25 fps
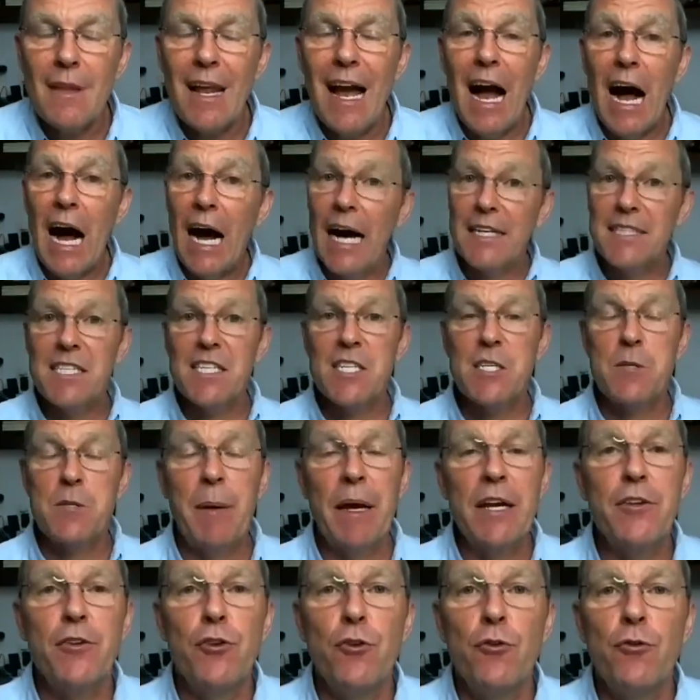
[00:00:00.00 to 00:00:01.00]
I
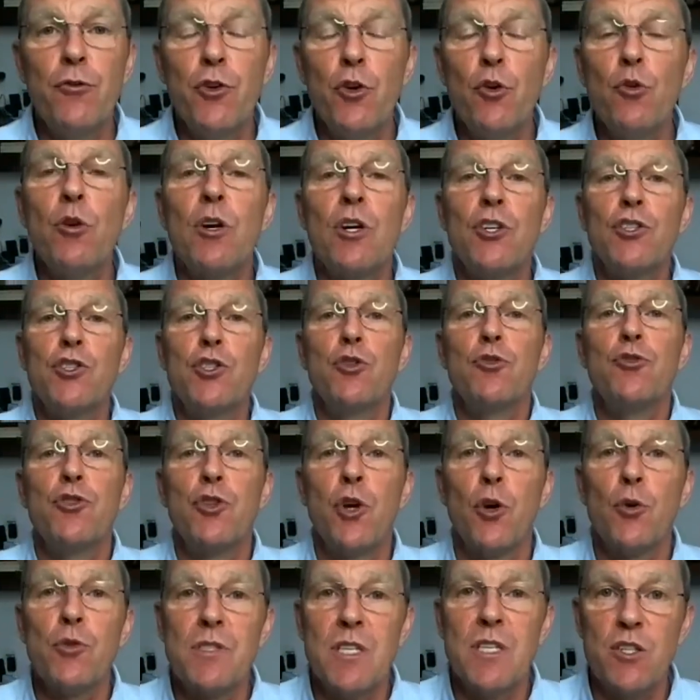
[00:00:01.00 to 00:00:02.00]
suspect you do, because you
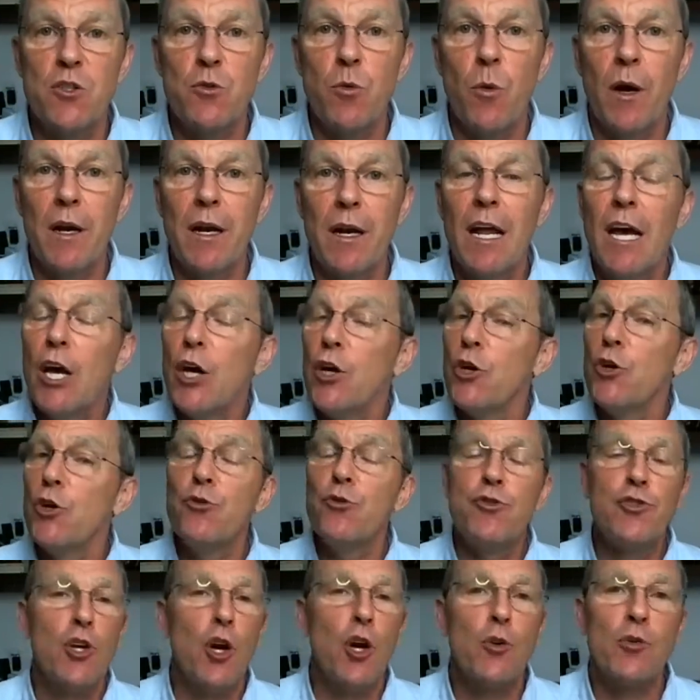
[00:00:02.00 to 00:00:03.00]
chose this one. You
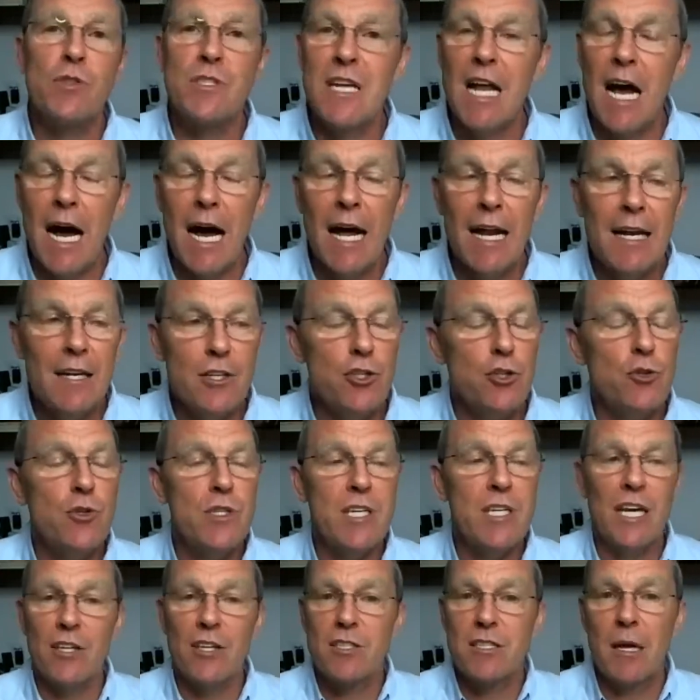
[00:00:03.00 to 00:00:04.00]
chose not to
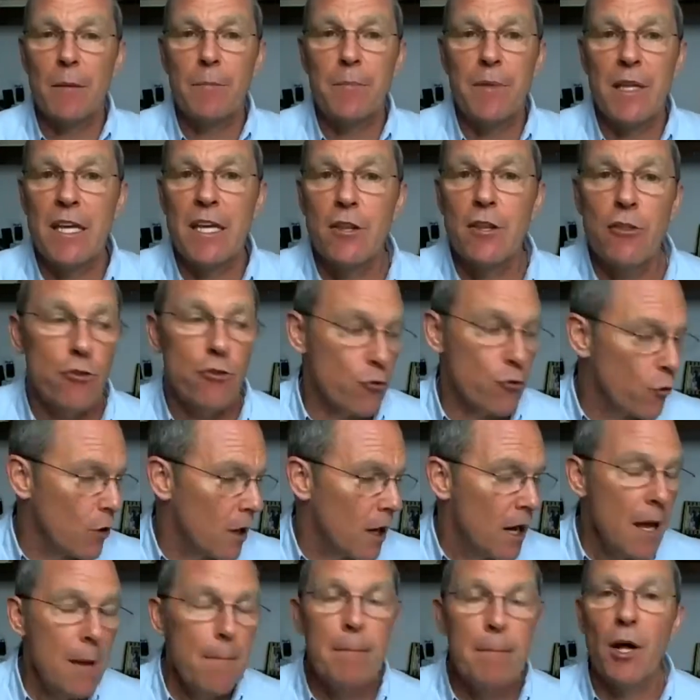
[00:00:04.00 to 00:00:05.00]
sell something through a
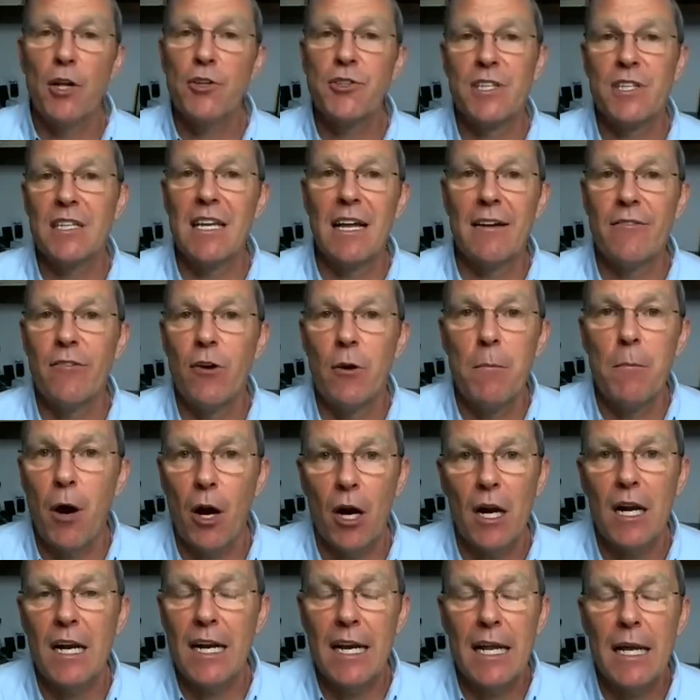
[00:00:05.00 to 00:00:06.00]
multi-level
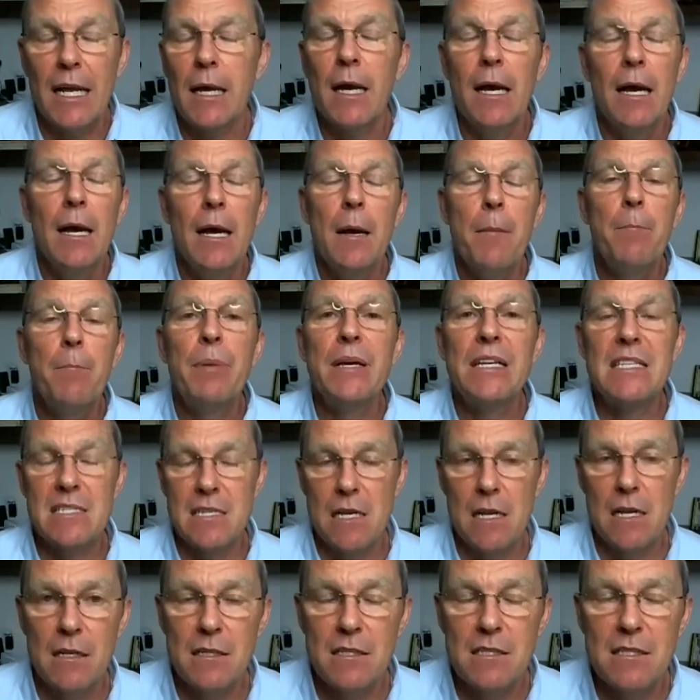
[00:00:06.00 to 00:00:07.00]
marketing
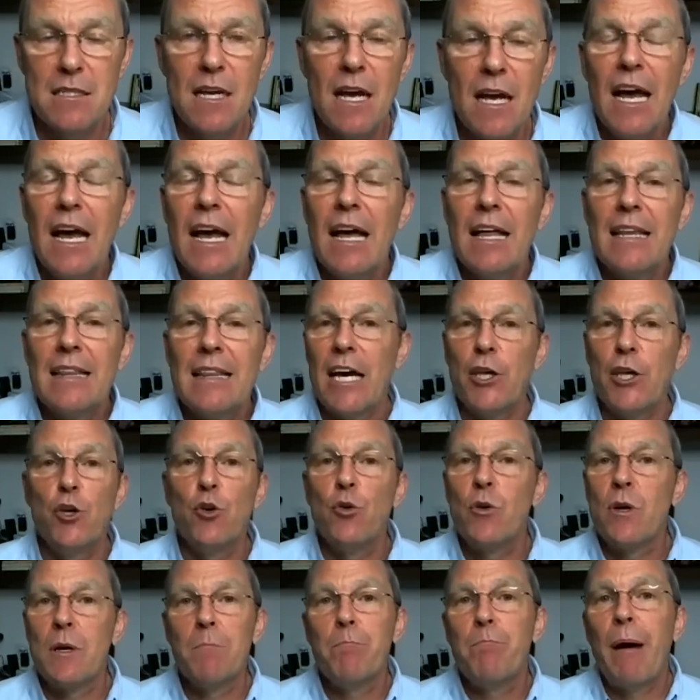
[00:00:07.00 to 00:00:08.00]
business that you
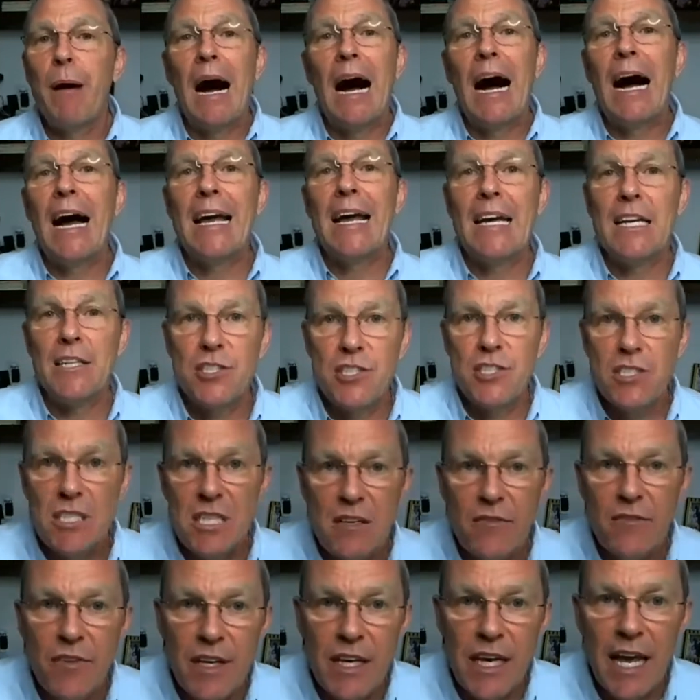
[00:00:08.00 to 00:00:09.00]
can buy at
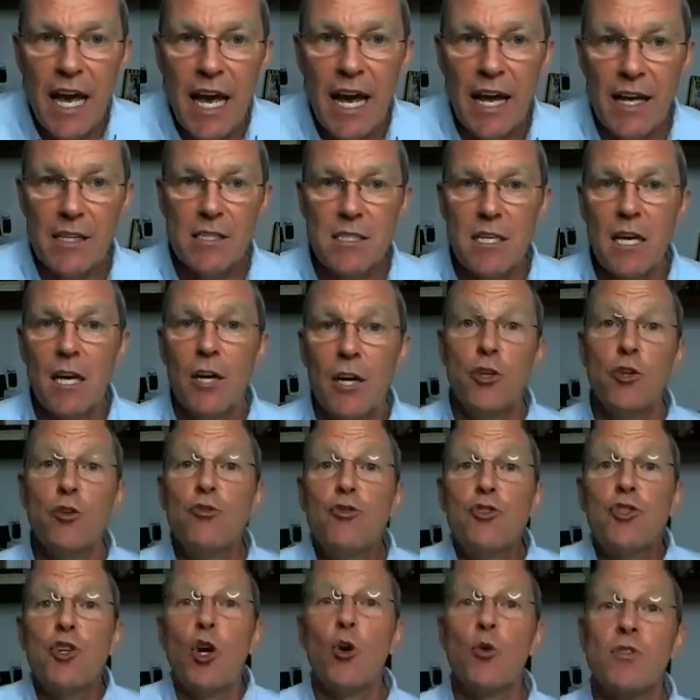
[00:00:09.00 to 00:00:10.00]
CVS. You
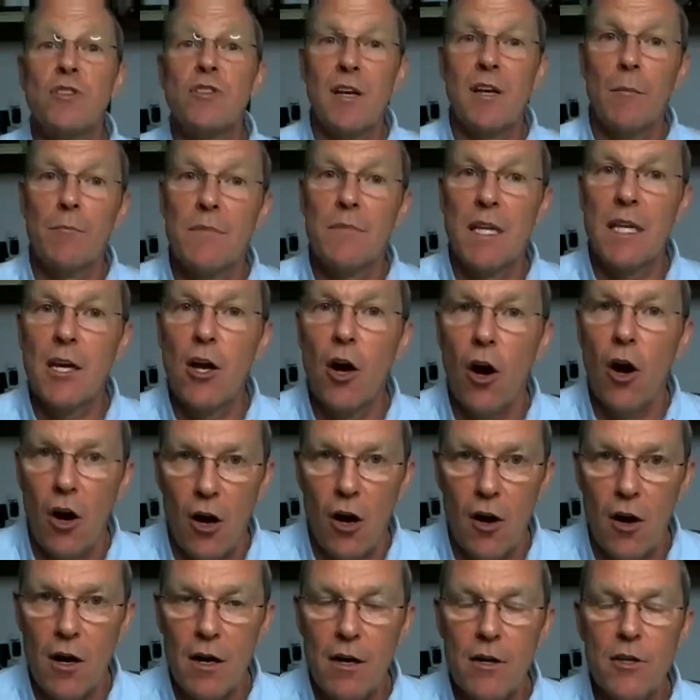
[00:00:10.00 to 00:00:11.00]
chose something
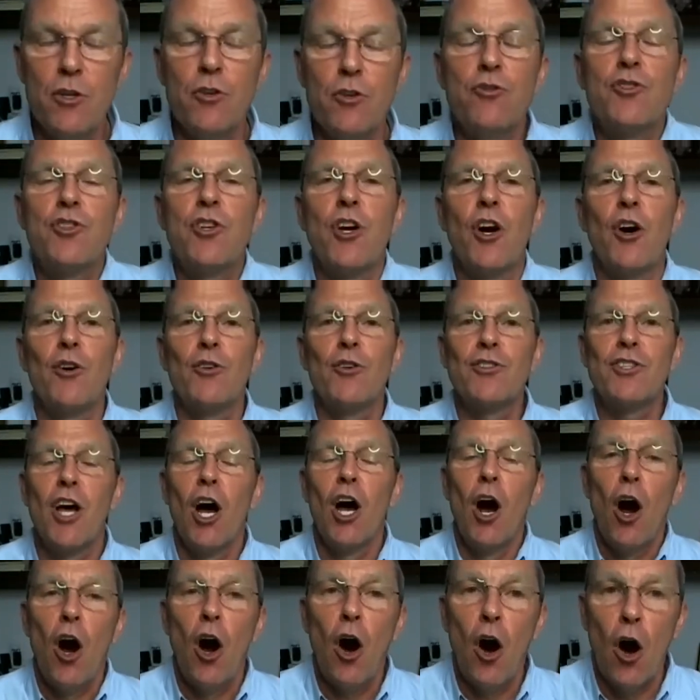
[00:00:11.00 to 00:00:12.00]
hard. You chose
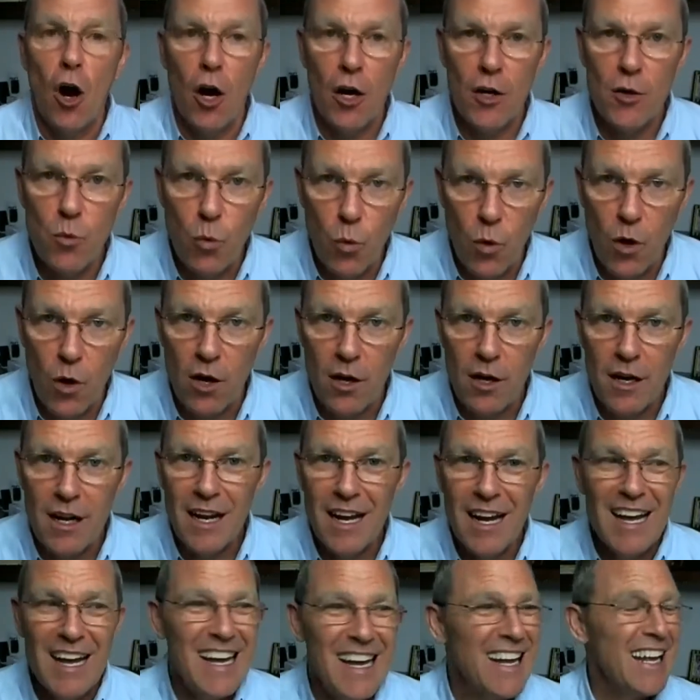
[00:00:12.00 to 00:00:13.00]
hard work.
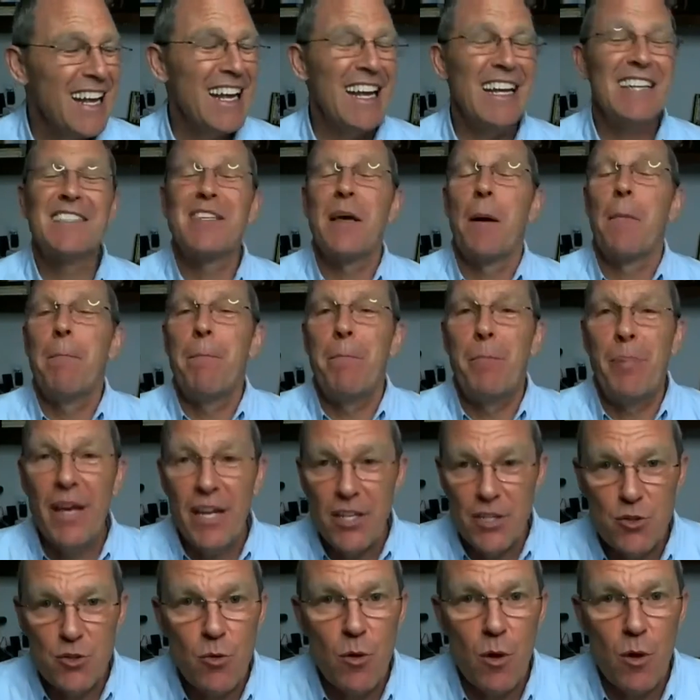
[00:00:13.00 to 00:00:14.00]
It's a
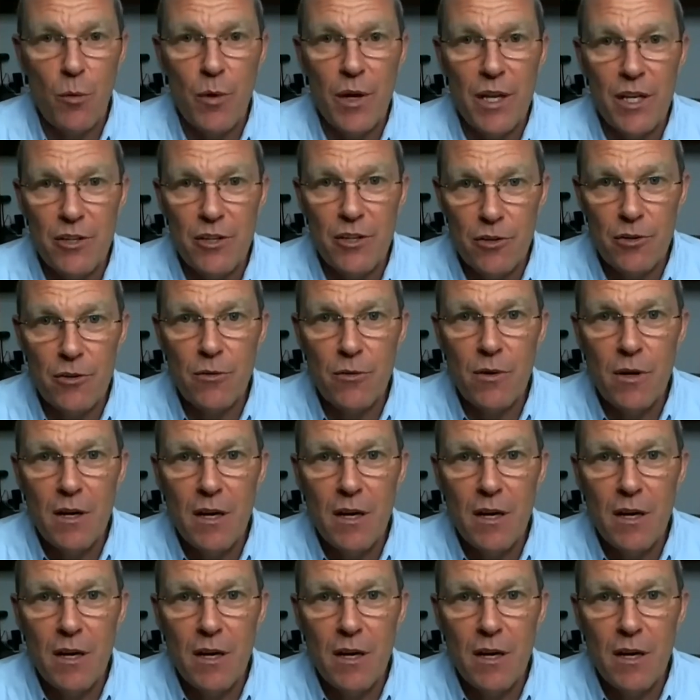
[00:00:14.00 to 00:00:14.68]
bitch what we do.